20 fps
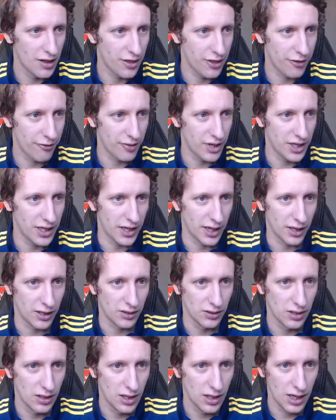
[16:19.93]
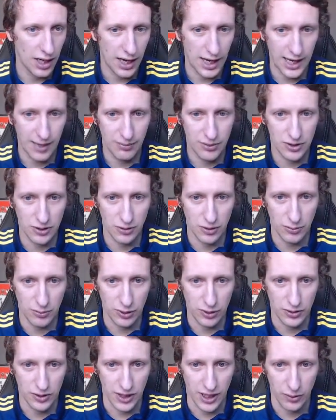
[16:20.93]
3-0. Absolutely
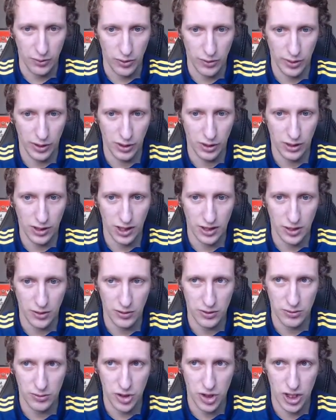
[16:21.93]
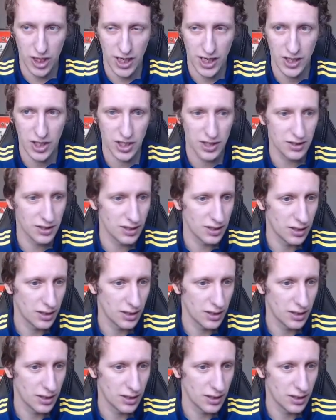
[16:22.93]
bossing it. We will look at doing some changes.